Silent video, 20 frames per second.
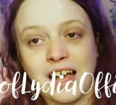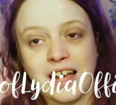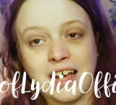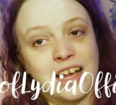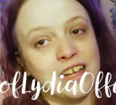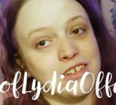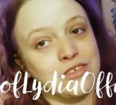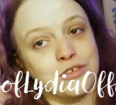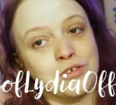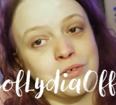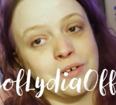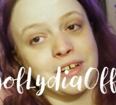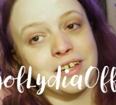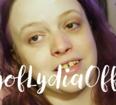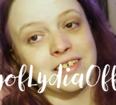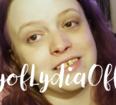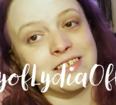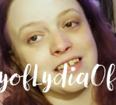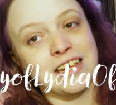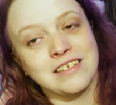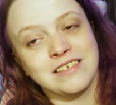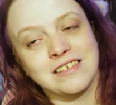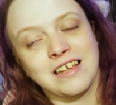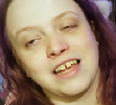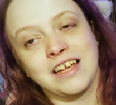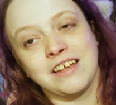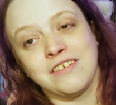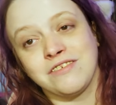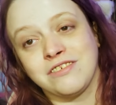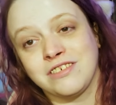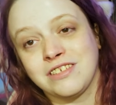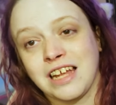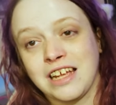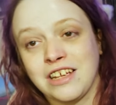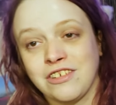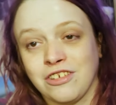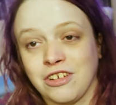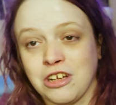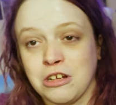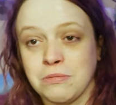as always stay safe, stay
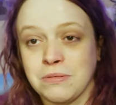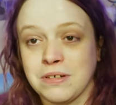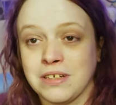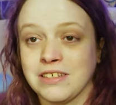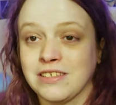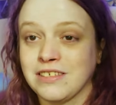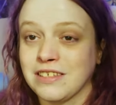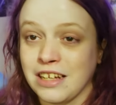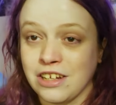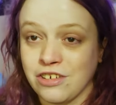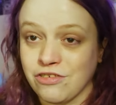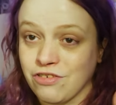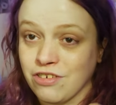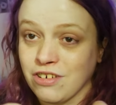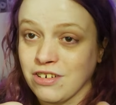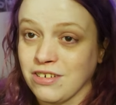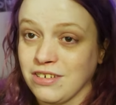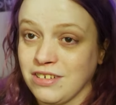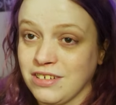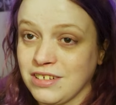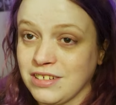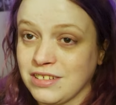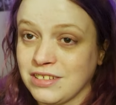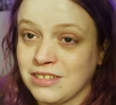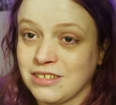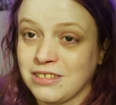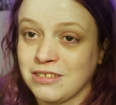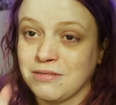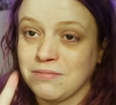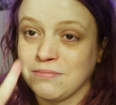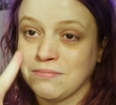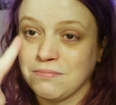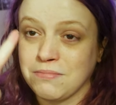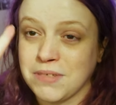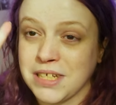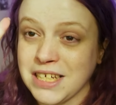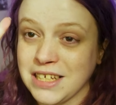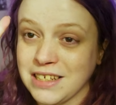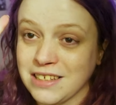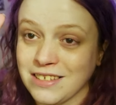sober, stay strong.
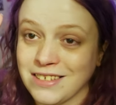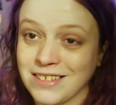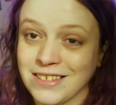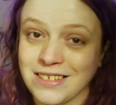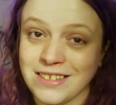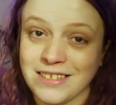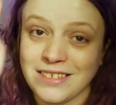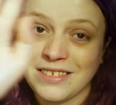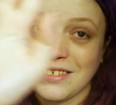Peace.